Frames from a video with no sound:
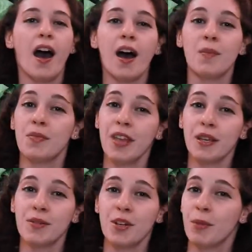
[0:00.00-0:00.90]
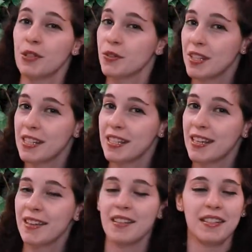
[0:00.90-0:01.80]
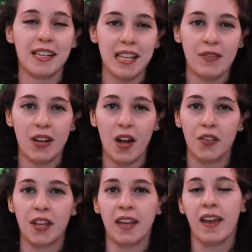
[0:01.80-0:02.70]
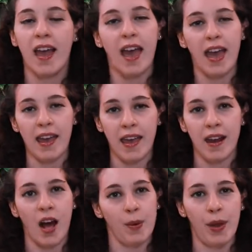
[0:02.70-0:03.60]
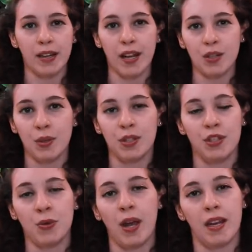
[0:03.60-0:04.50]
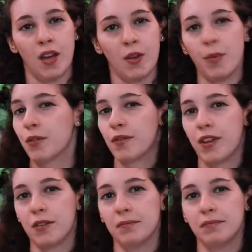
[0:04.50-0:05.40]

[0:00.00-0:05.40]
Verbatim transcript: Um, thank you so much for listening. Stay safe and healthy, and I'll be back next week to do another book review.